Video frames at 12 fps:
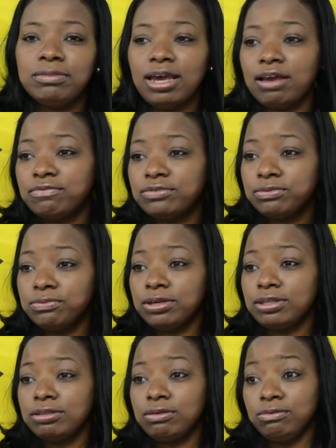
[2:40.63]
left
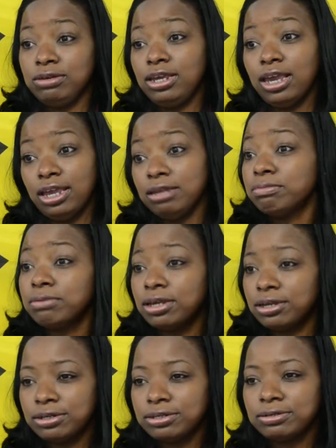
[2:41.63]
with only 8
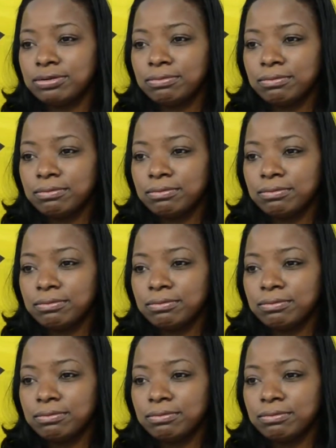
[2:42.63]
players.